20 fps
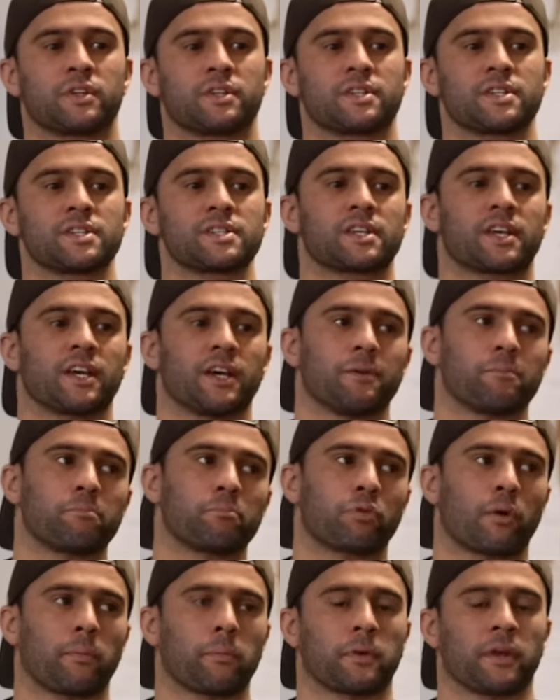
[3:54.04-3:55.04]
just get
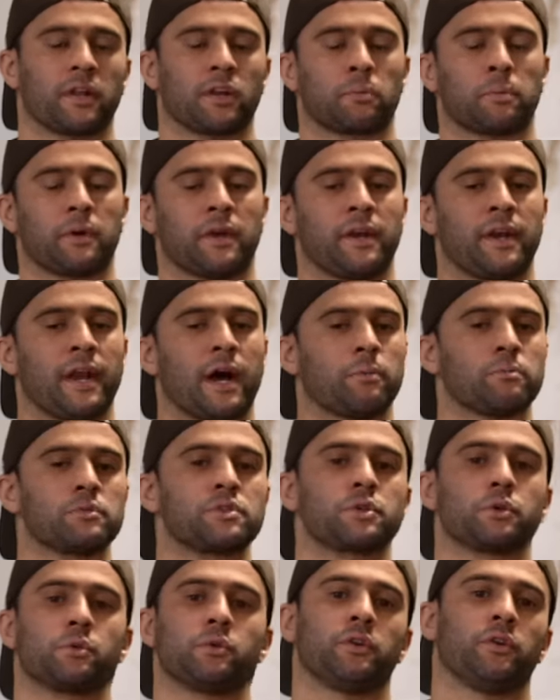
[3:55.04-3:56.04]
probably a little bit numb
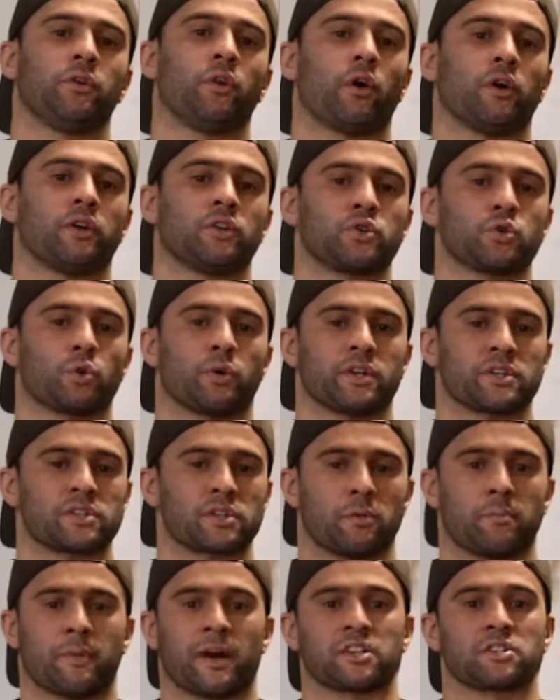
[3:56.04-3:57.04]
to and not enjoy it
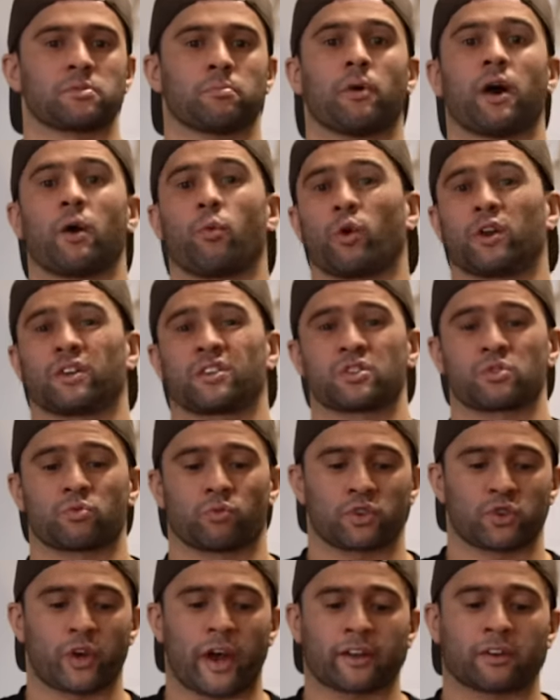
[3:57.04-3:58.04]
so much. You might want to just
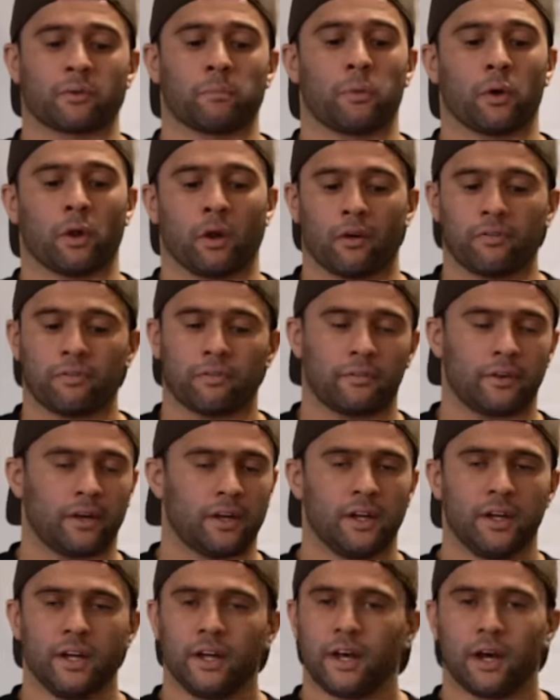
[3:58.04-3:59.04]
retract and pull off of
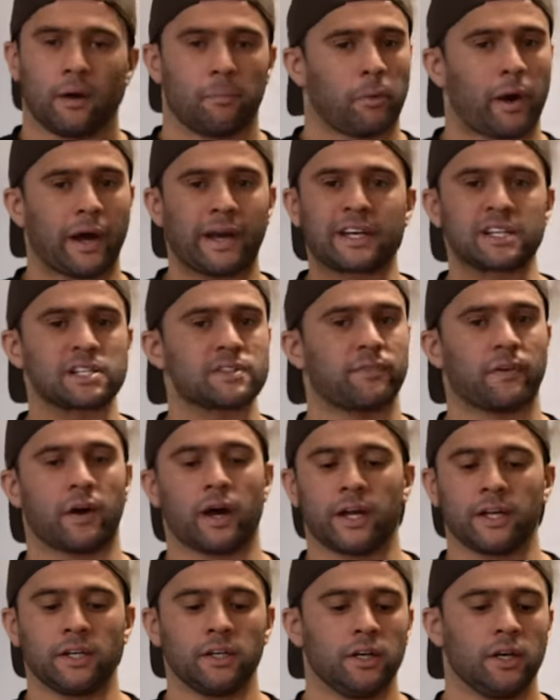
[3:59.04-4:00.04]
it. A bike is
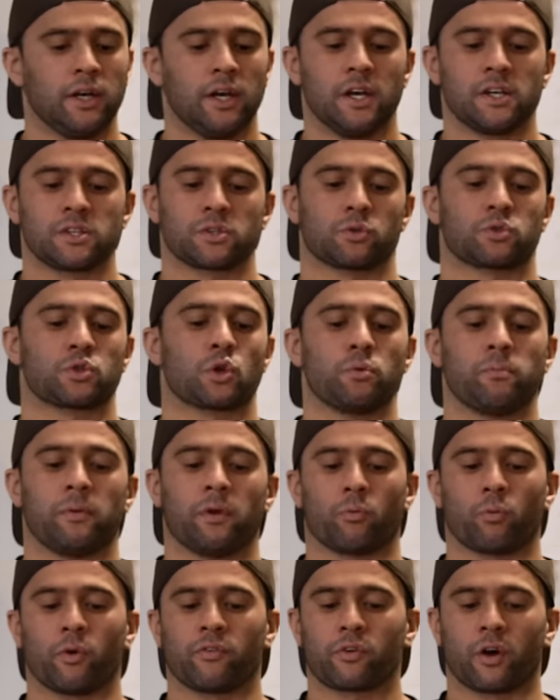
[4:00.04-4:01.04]
fine. So
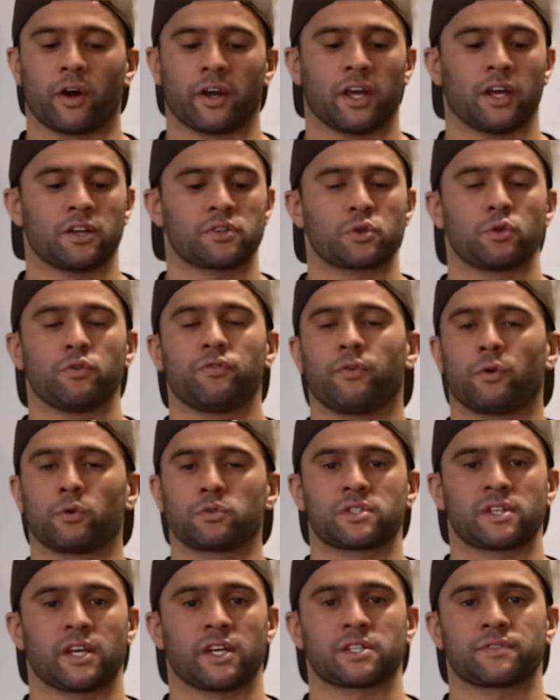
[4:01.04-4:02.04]
we've got here two full
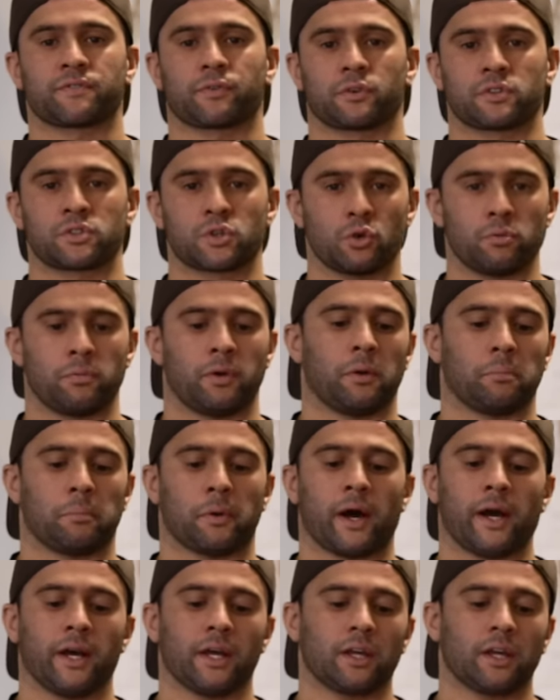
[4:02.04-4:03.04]
sets for a 2 minute
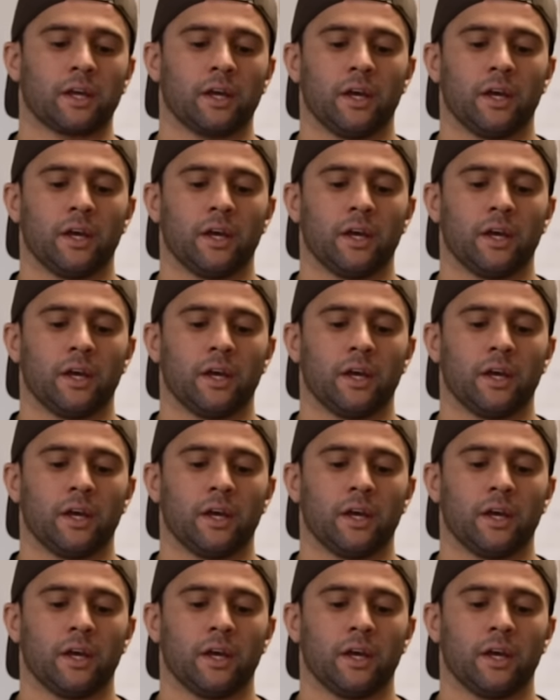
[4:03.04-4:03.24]
bike